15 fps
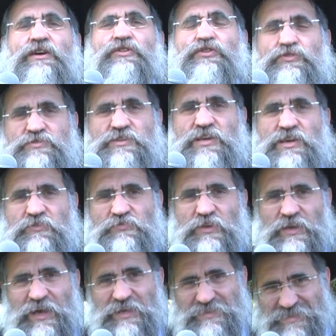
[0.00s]
Thursday
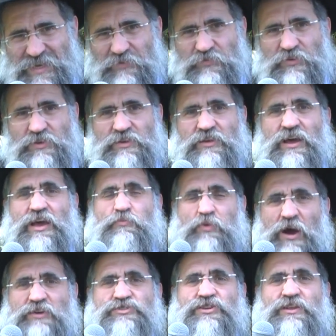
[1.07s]
evening at 7, a
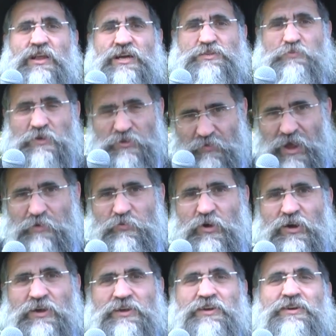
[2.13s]
Parsha class by the
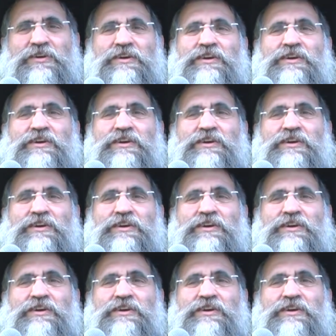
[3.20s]
Rabbi,